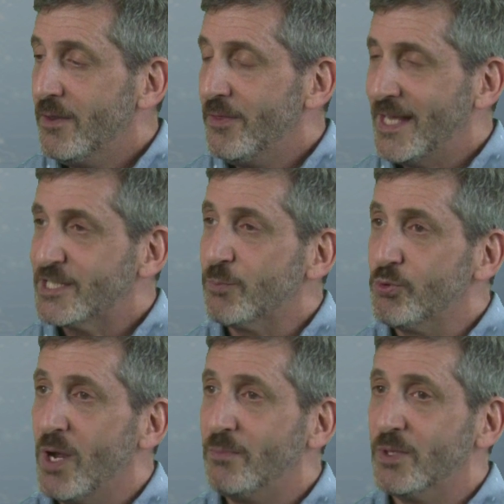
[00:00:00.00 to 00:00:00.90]
That's a
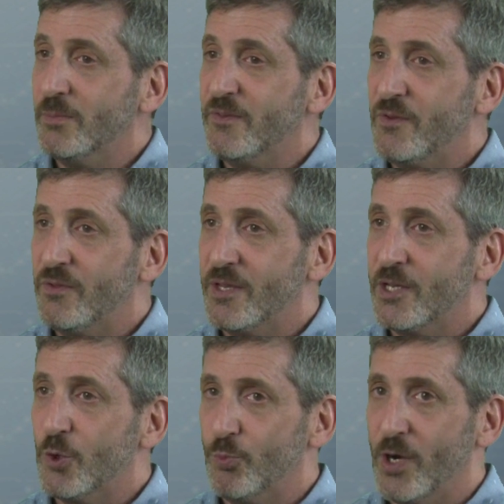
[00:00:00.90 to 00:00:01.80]
problem if you
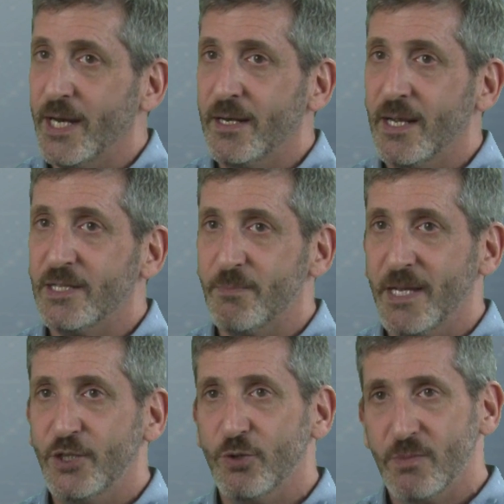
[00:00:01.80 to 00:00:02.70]
think your brain has
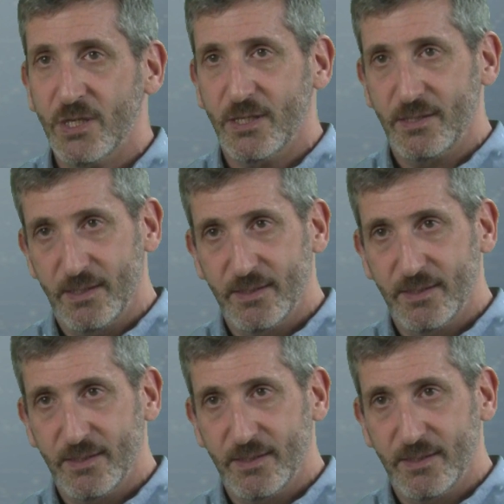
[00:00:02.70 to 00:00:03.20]
made your mind.